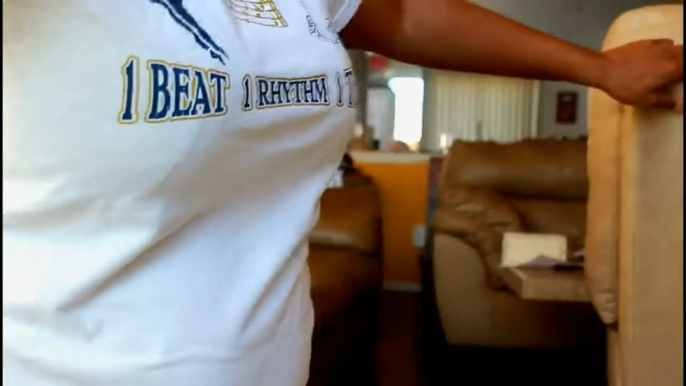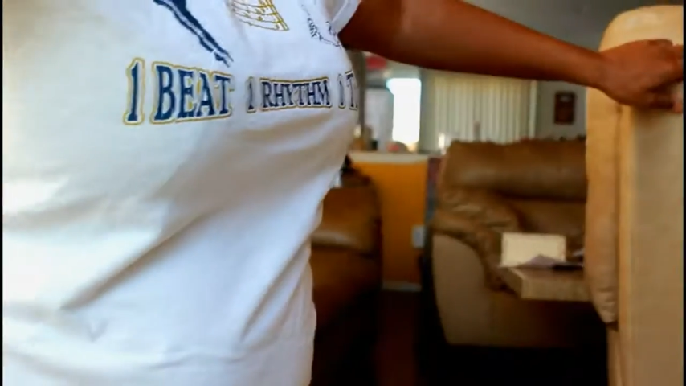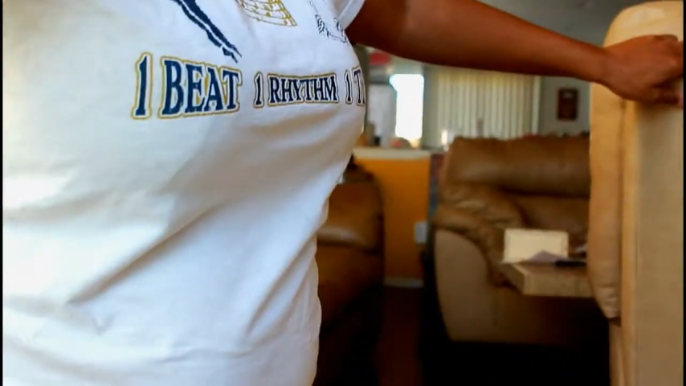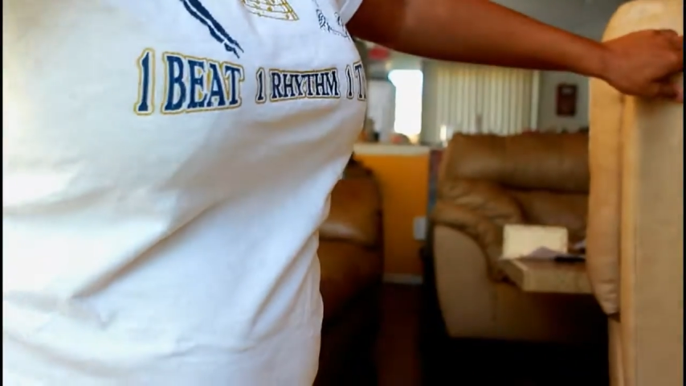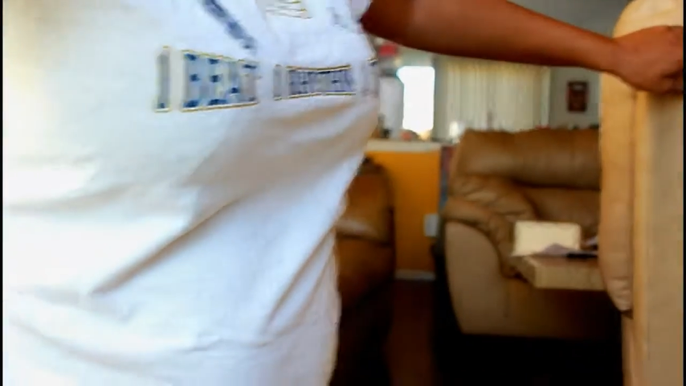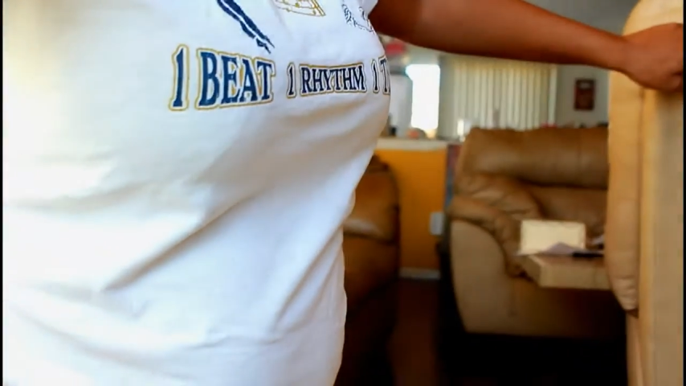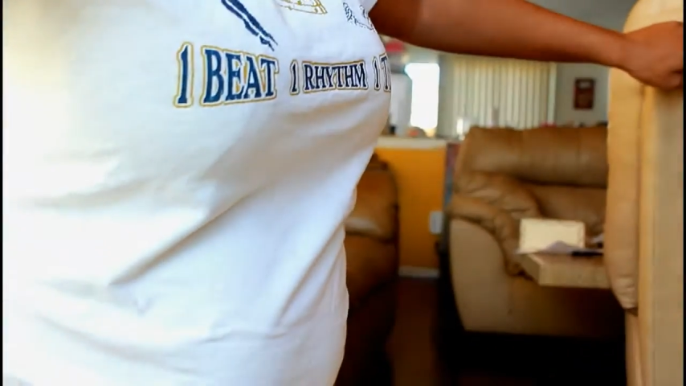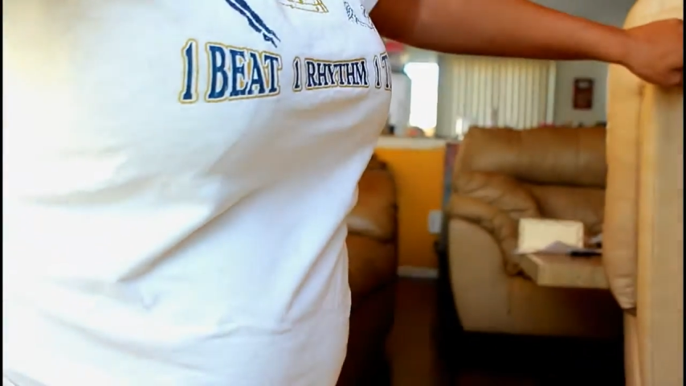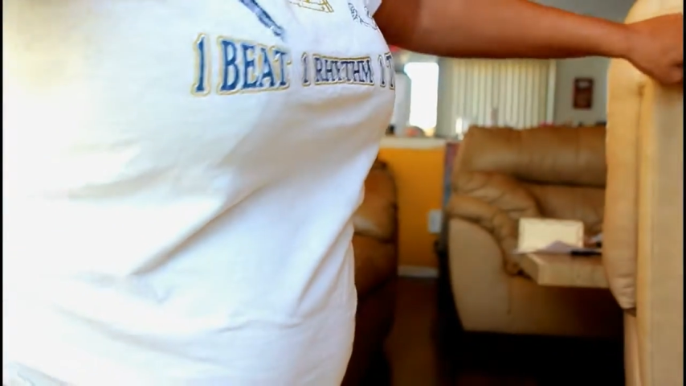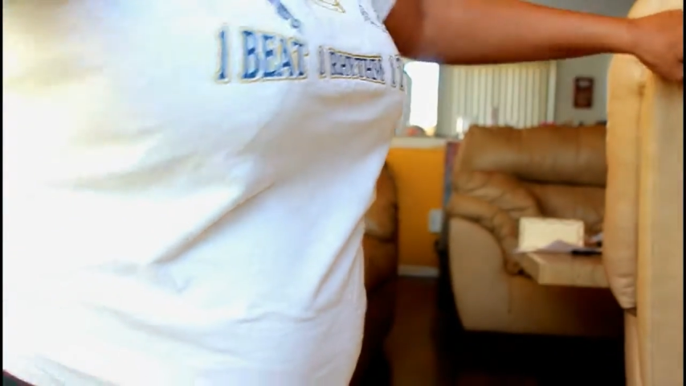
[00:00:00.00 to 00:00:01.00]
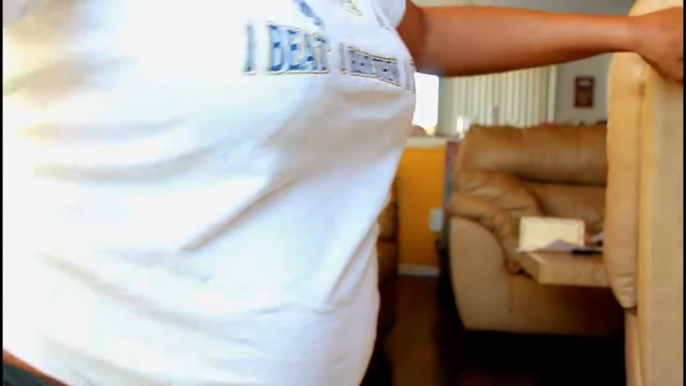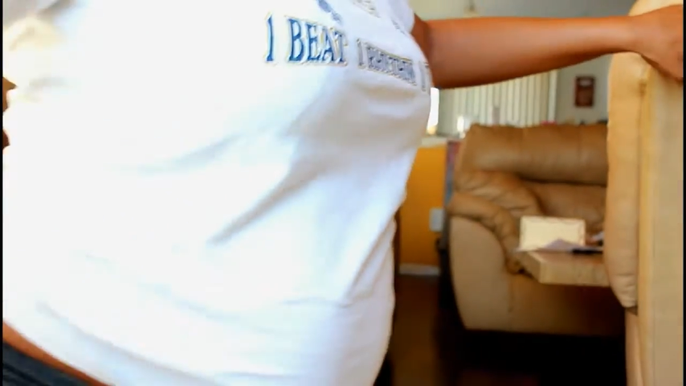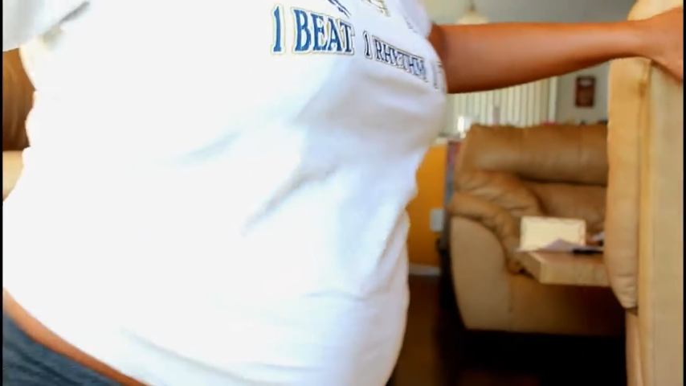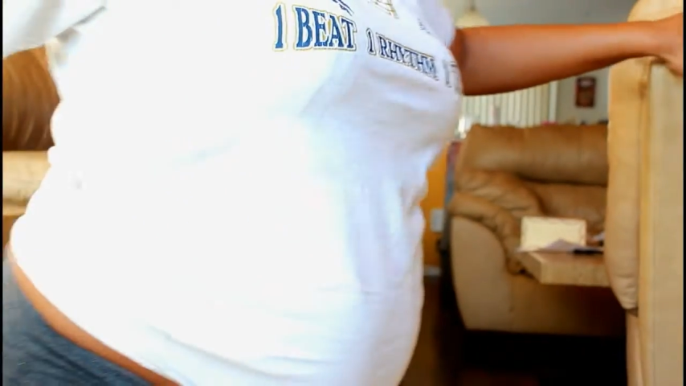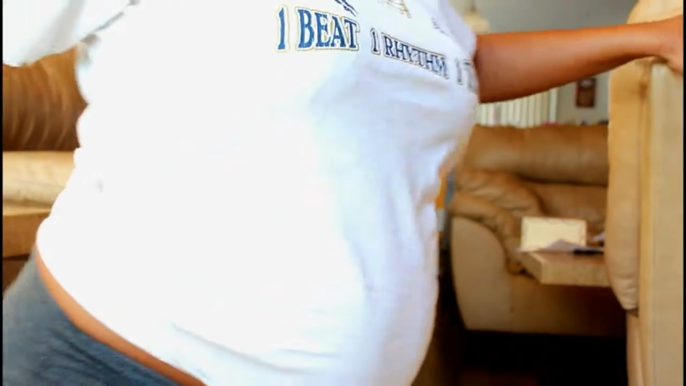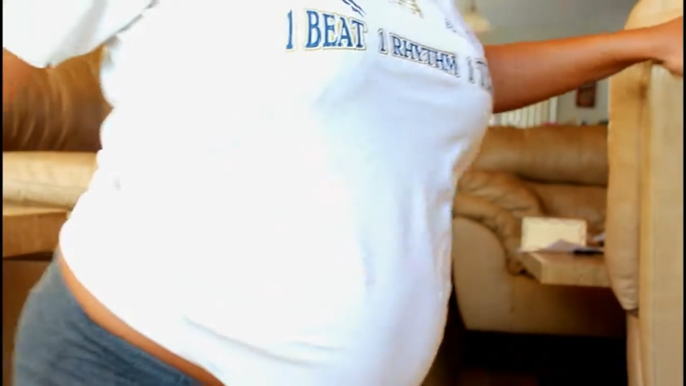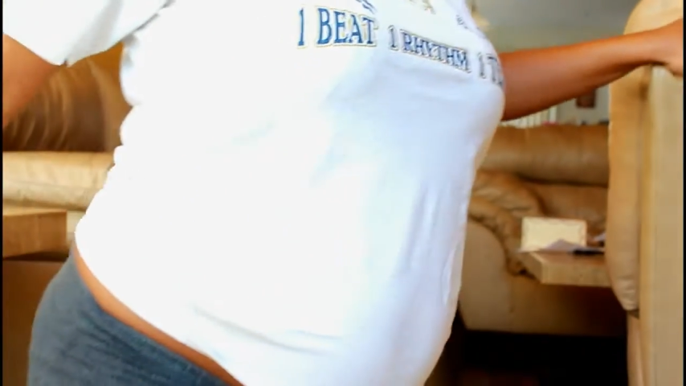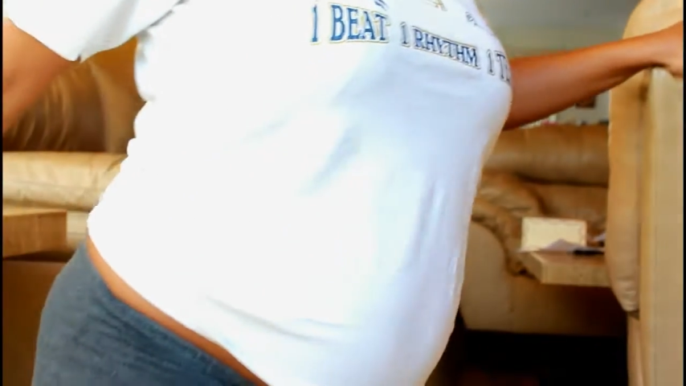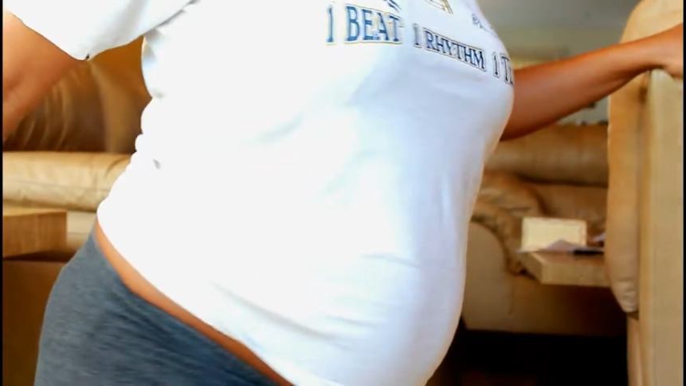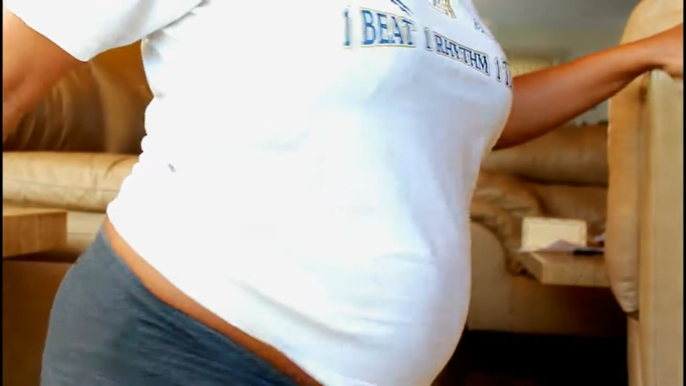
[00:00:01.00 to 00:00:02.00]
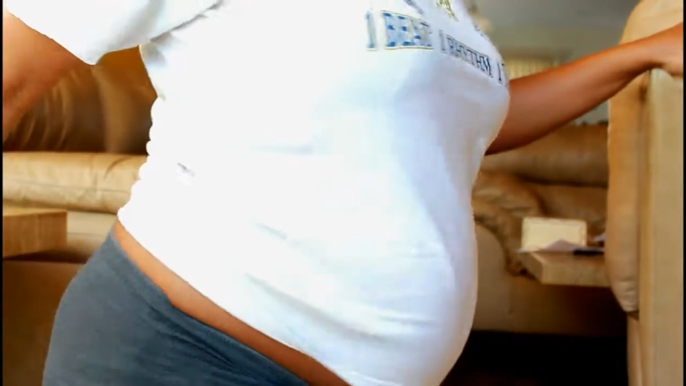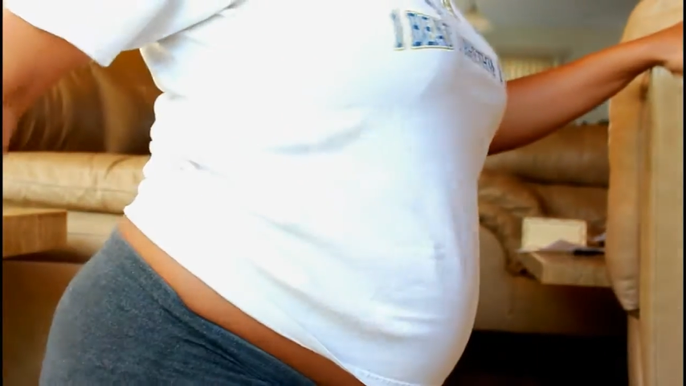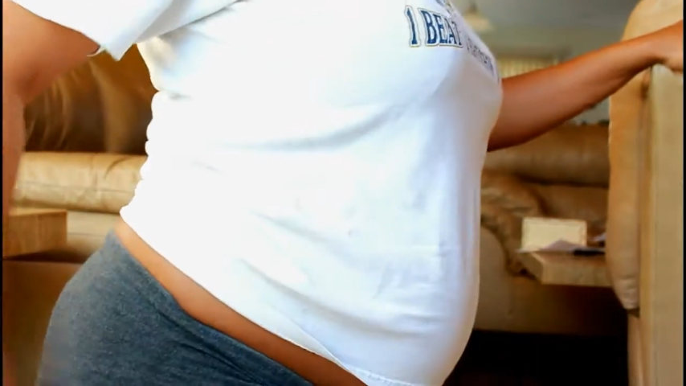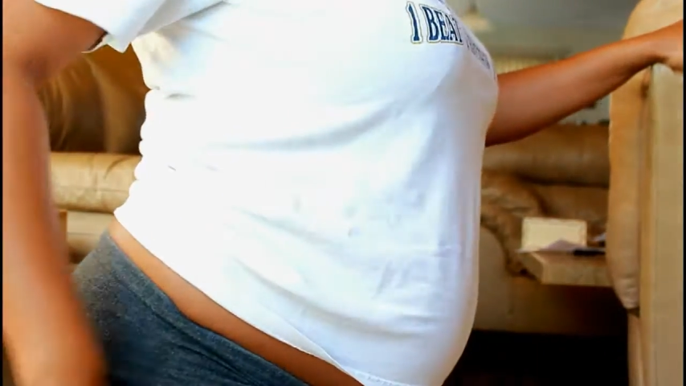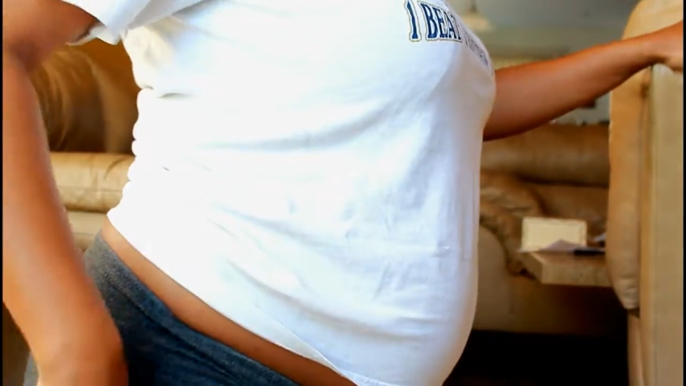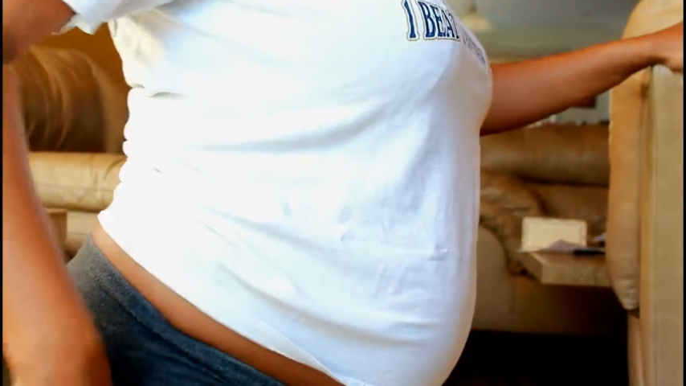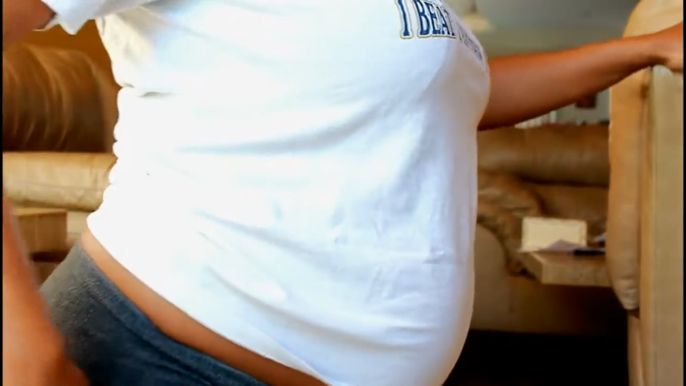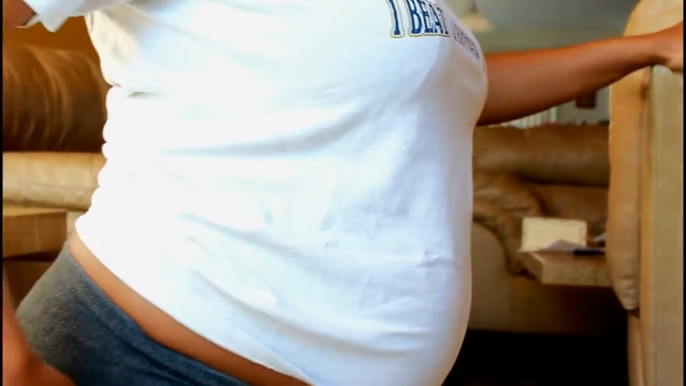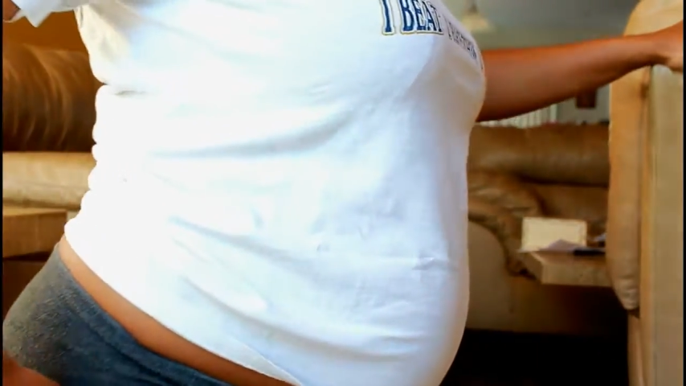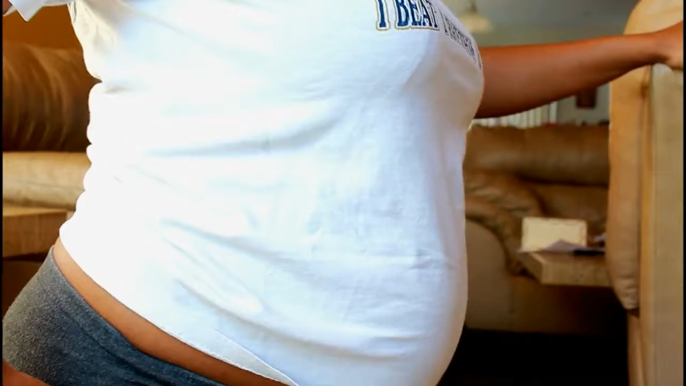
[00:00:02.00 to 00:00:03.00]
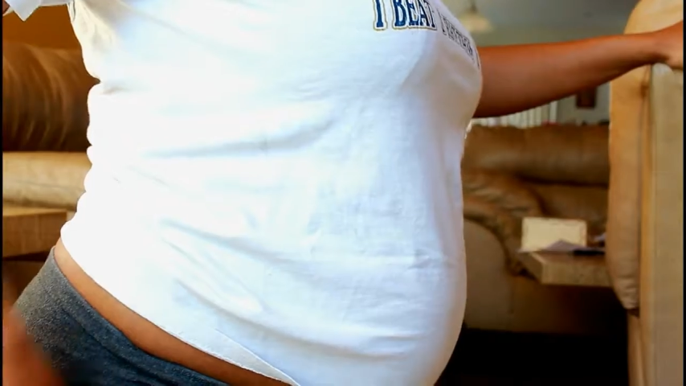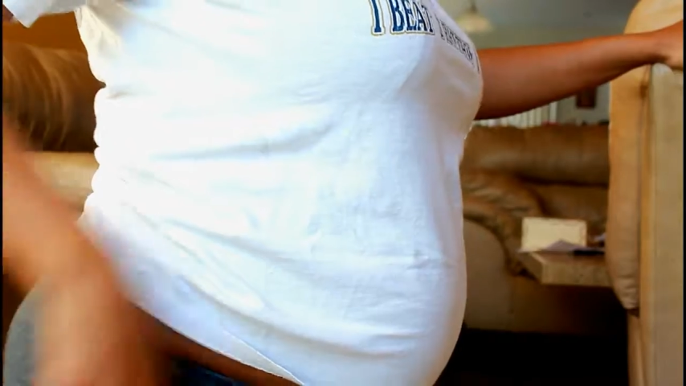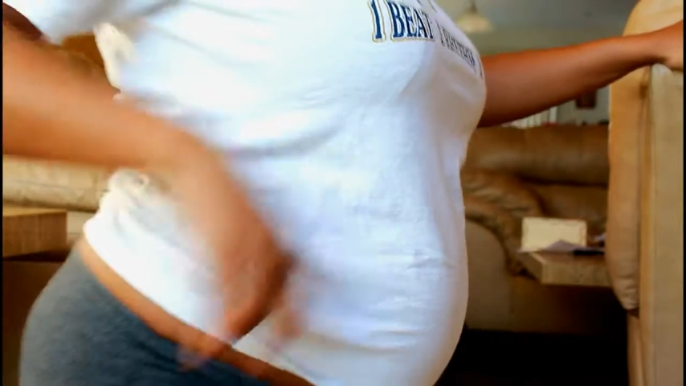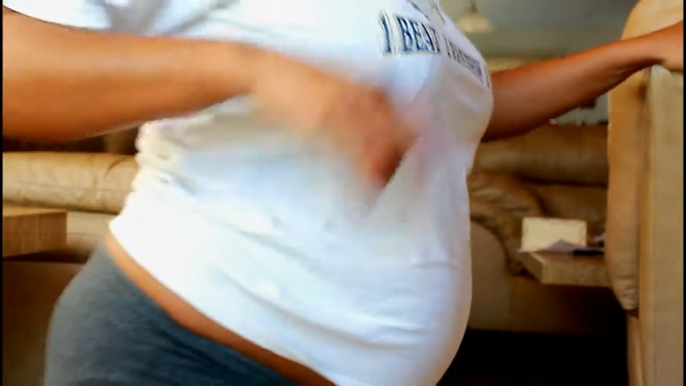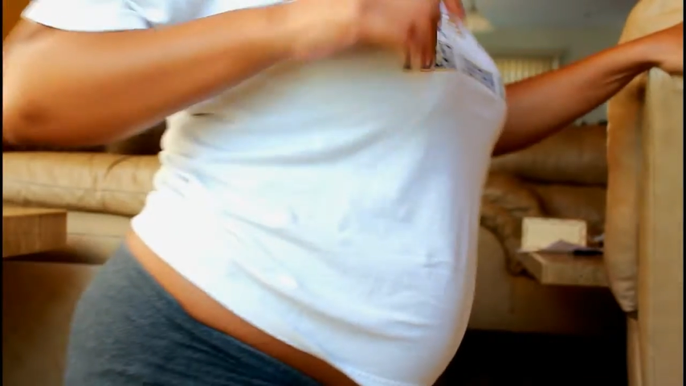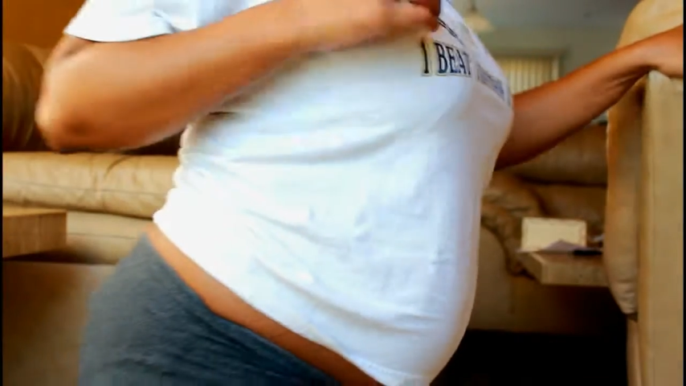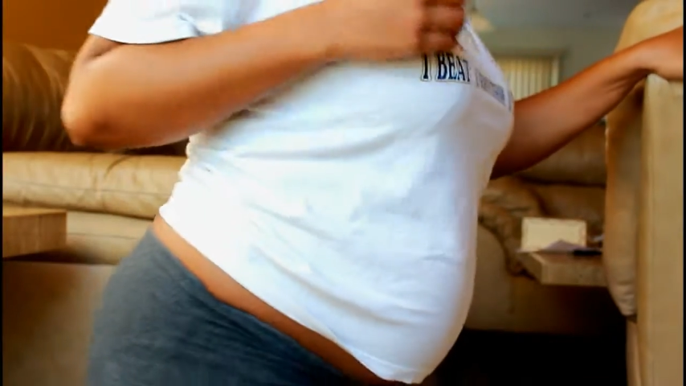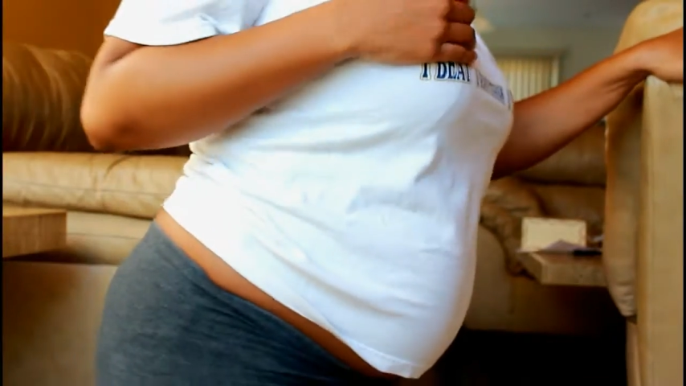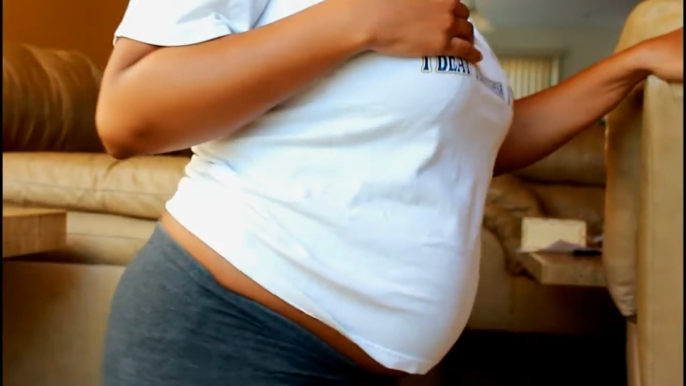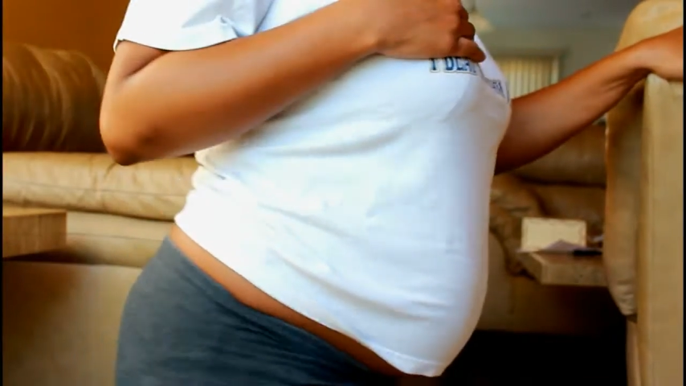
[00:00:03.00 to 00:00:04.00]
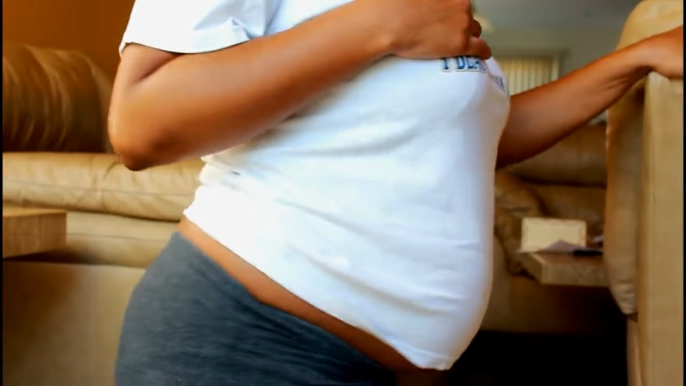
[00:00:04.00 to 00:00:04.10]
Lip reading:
Nobody's mouth can be seen.